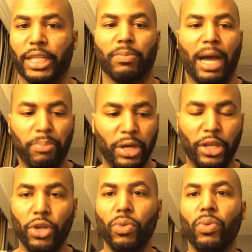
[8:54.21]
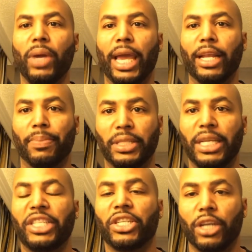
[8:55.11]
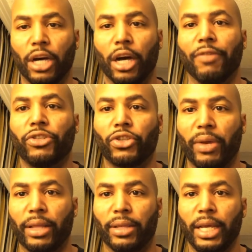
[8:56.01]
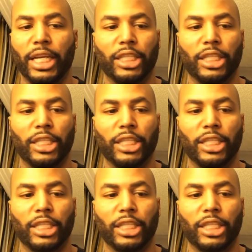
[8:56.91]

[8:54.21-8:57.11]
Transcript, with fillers: It's about putting you in a position of strength.